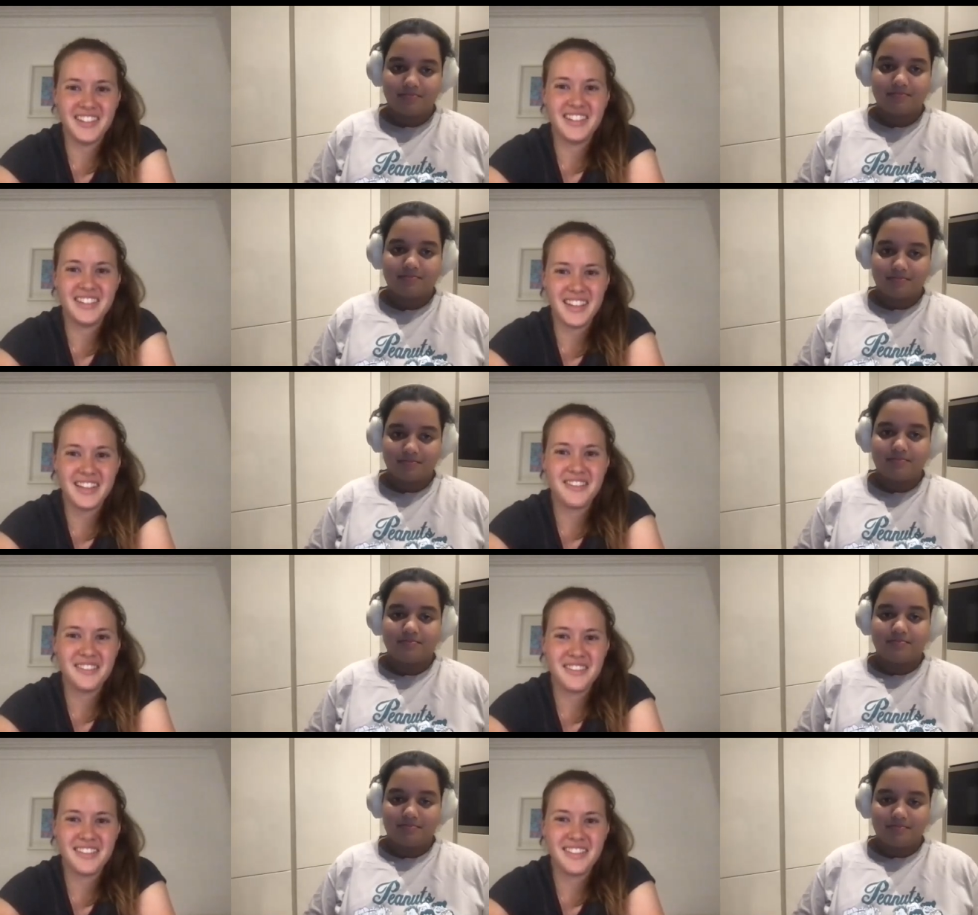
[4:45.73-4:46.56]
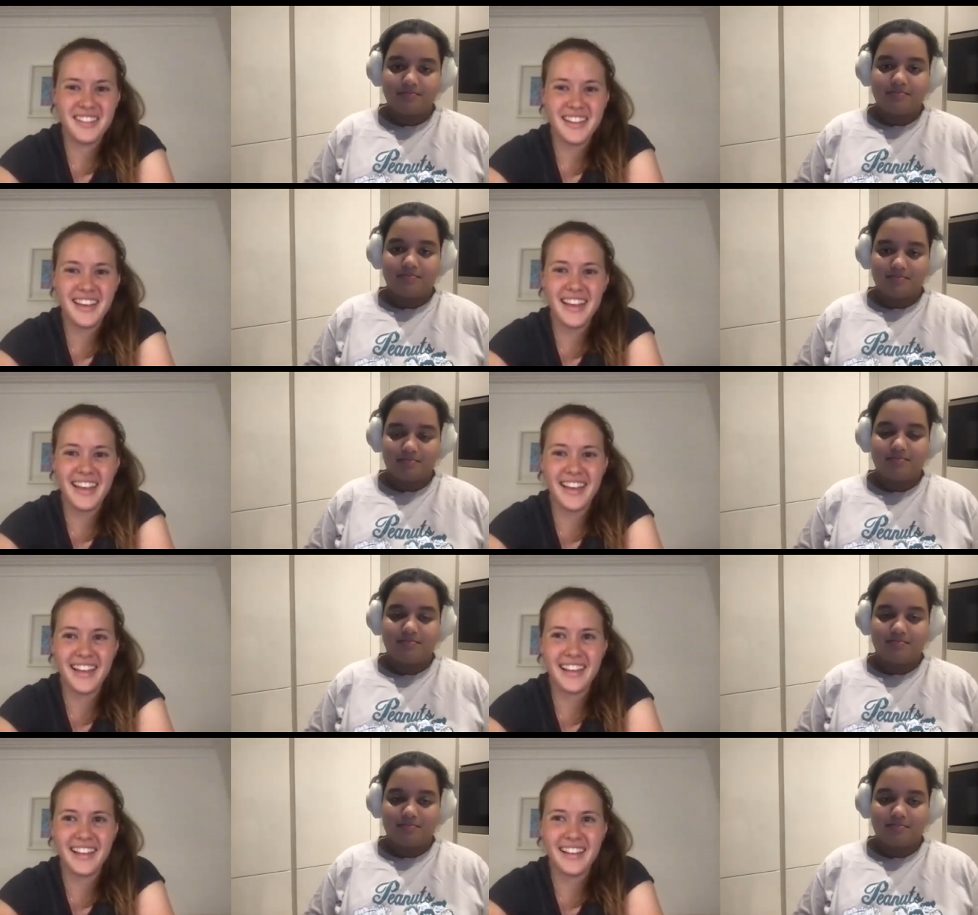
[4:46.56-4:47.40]
Speaker 1: It's yeah,
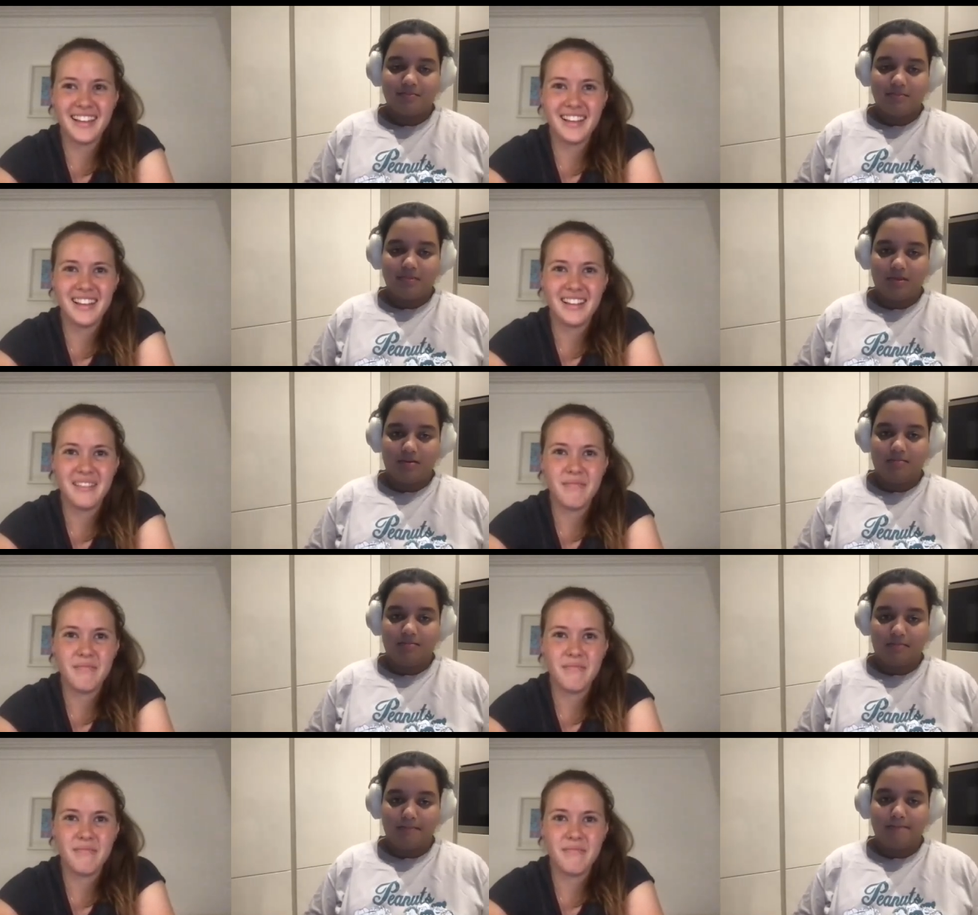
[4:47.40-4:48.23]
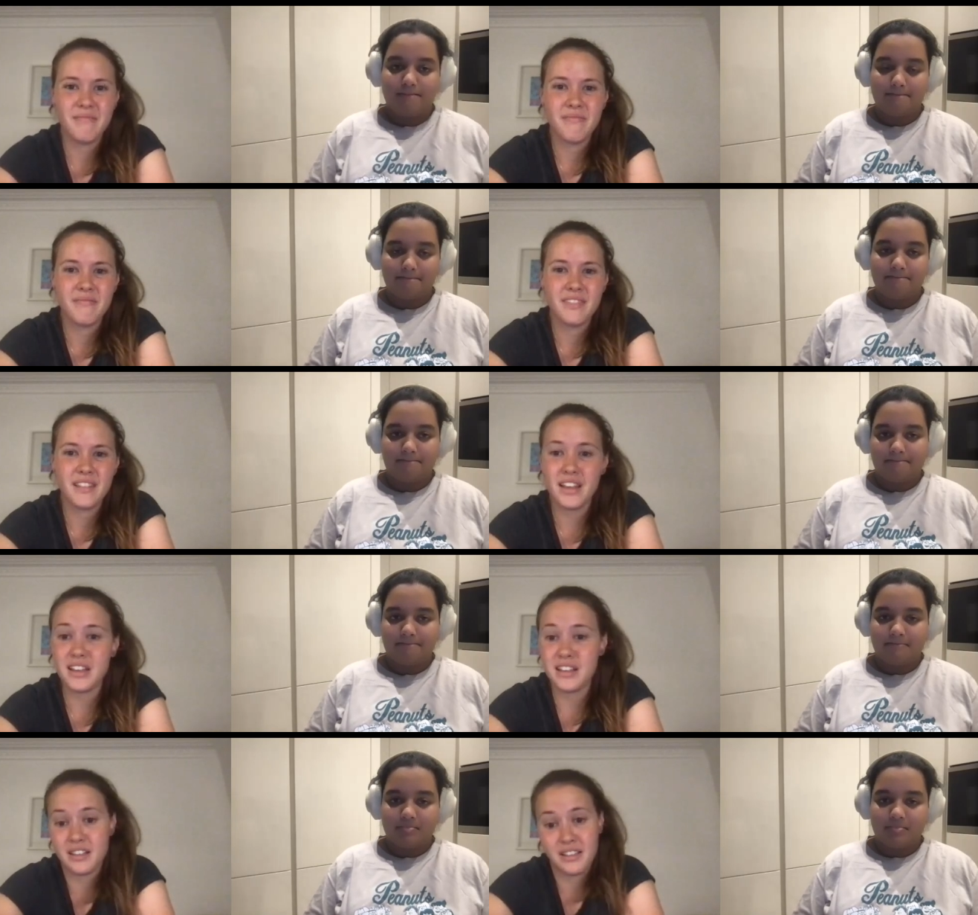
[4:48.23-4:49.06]
yeah, and
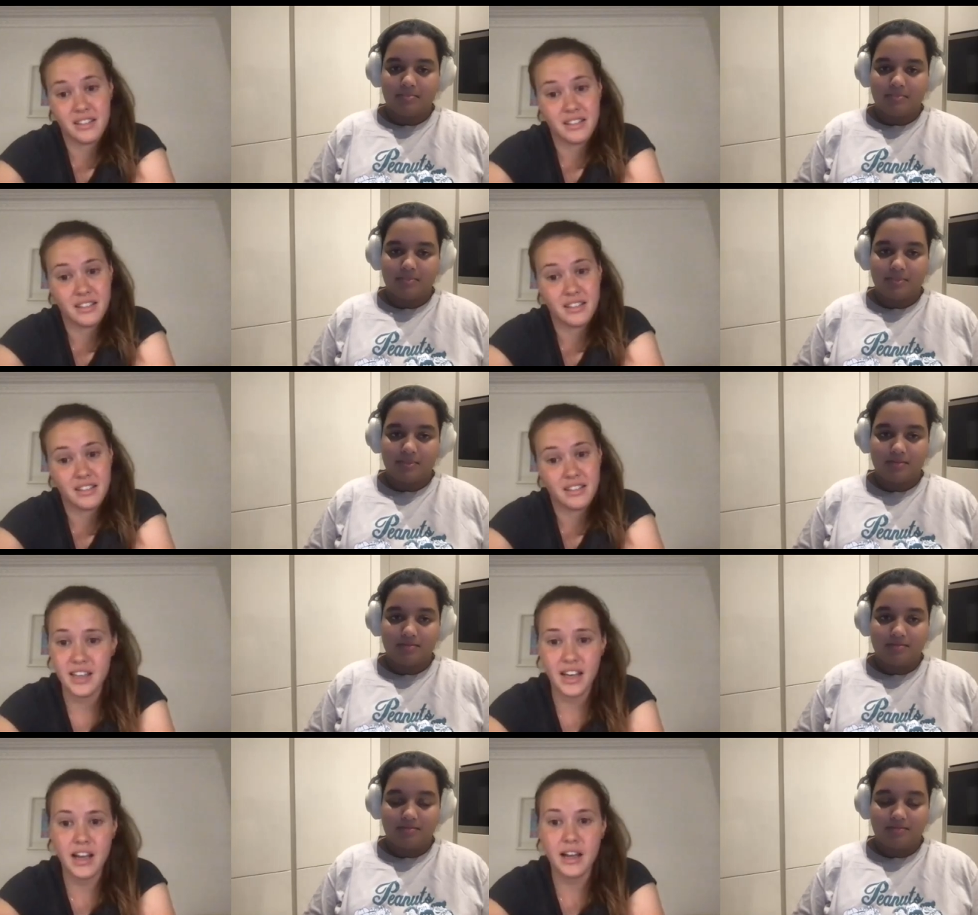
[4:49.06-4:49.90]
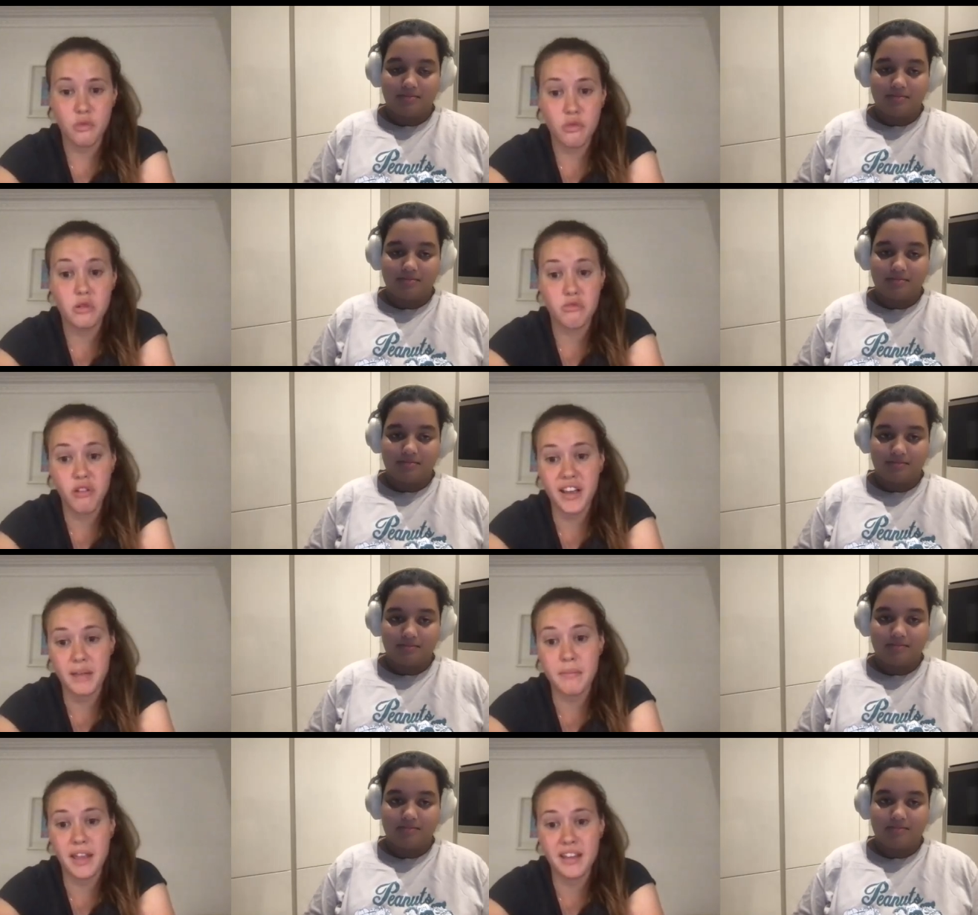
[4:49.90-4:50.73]
I would
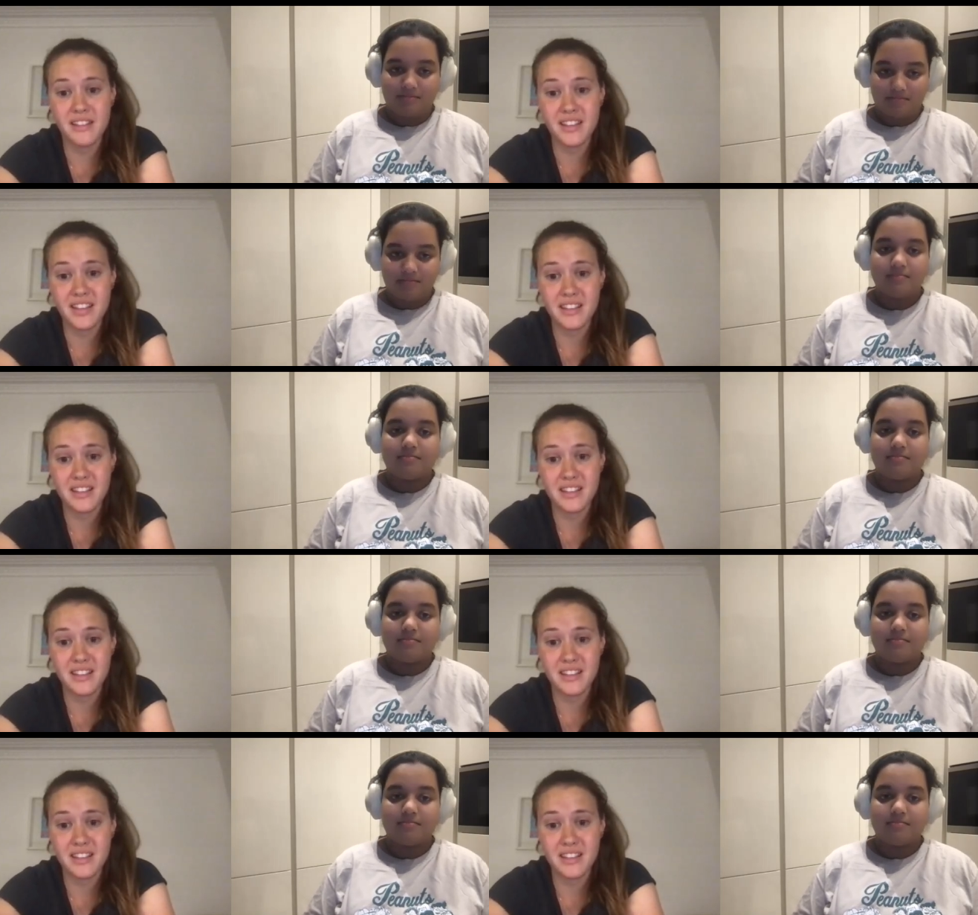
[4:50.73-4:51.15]
recommend it.